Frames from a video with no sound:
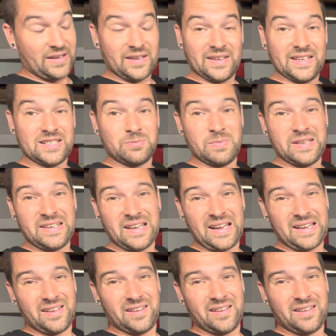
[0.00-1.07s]
it's
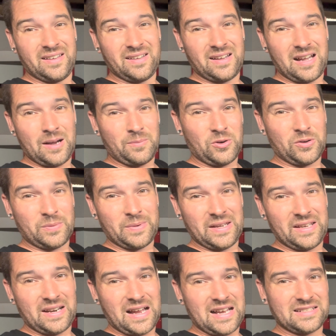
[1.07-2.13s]
midnight. I'm going to
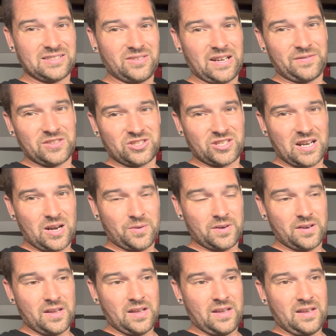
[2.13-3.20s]
bed. I still have to shower,
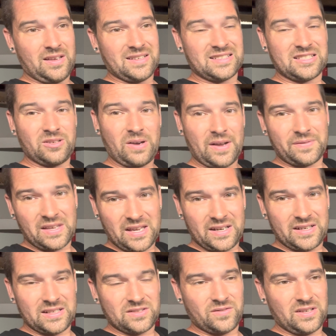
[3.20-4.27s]
still have to
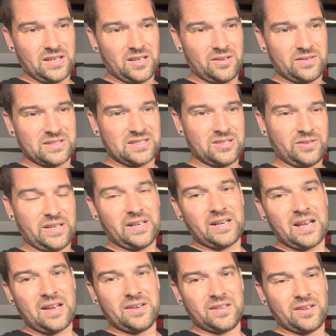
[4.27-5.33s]
edit this video and still get it
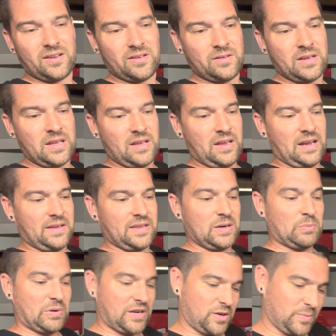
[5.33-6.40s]
out to y'all. And then
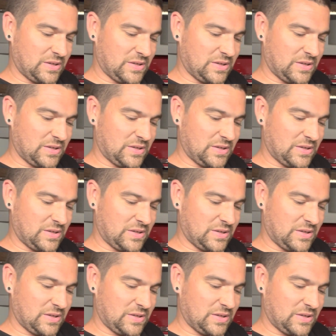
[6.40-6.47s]
I'm probably gonna be